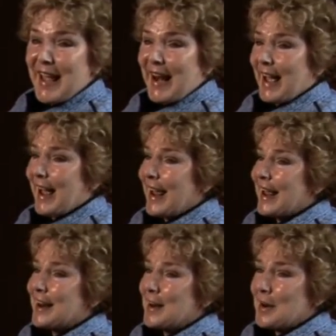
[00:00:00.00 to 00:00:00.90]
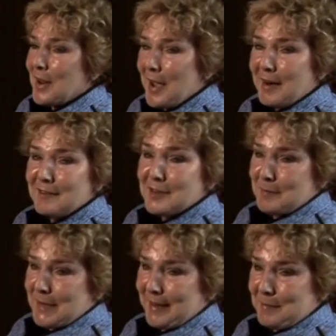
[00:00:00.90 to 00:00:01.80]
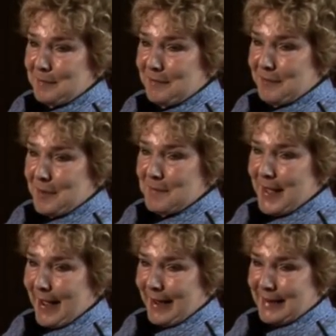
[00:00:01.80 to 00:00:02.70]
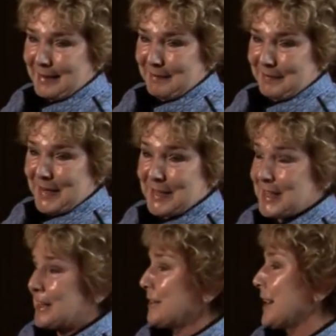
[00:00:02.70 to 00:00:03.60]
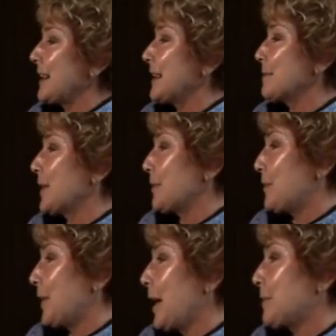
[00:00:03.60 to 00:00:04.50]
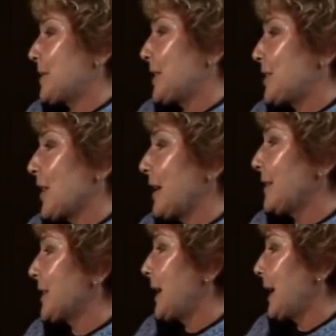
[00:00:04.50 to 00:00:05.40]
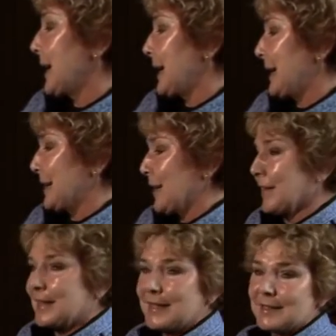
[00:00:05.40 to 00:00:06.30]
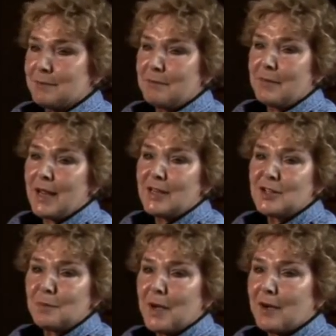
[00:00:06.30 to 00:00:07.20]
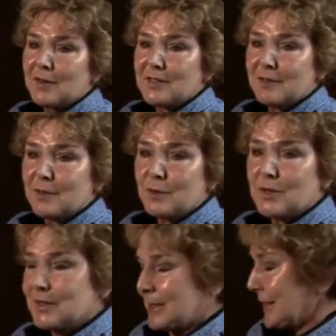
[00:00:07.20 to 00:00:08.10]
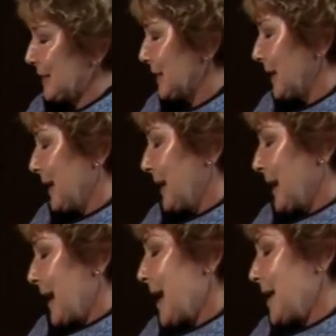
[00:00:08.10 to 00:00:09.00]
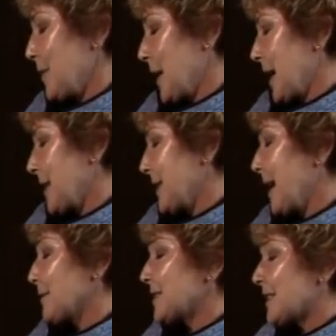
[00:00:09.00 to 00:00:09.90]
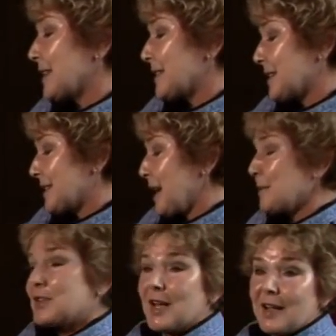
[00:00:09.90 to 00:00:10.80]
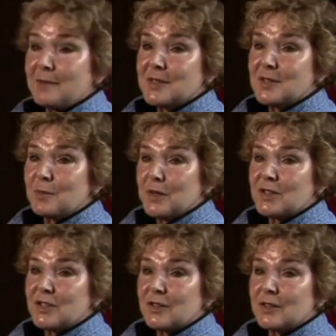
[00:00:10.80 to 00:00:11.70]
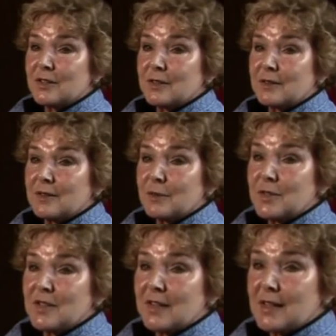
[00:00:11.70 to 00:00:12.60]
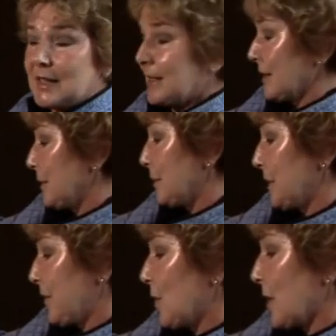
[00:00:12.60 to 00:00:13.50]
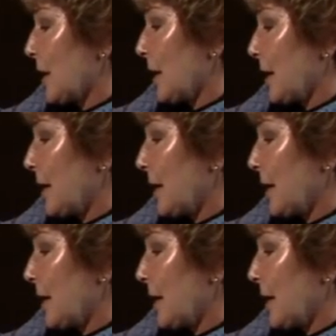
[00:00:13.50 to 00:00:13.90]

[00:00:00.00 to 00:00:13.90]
I had a lot of ribbing from that because here I am opposite John F. Kennedy and all these major powers of the world. And anyway, that was at the same time as the picture that was in the Gleaner before.